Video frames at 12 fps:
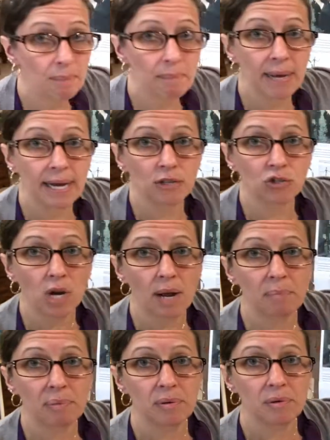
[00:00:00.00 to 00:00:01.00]
backdrop,
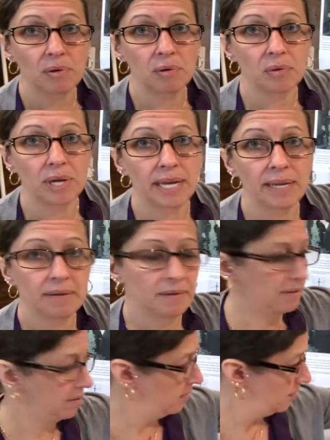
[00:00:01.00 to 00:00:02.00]
okay?
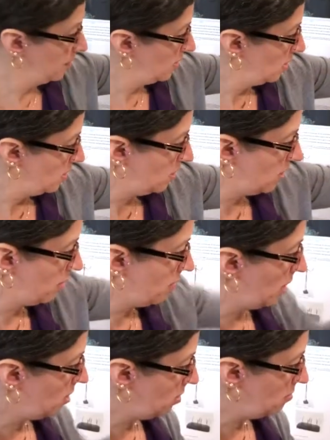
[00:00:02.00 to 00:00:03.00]
All right,
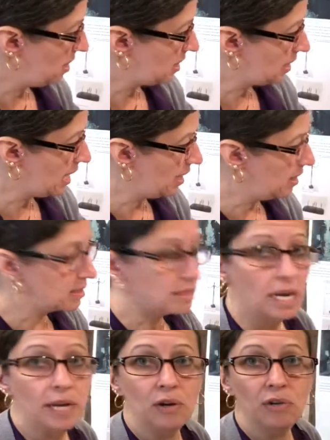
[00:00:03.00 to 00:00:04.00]
let me slide this
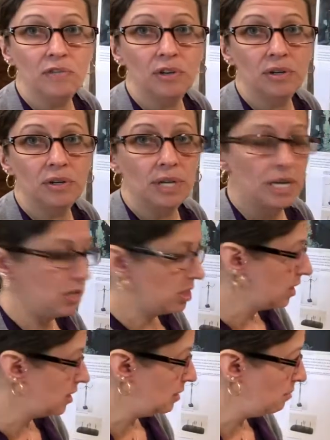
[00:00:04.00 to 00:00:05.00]
guy over. Now you
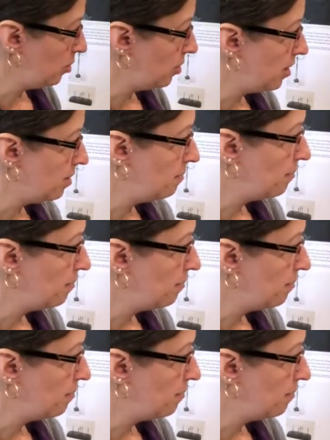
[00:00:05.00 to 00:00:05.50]
can see both of them.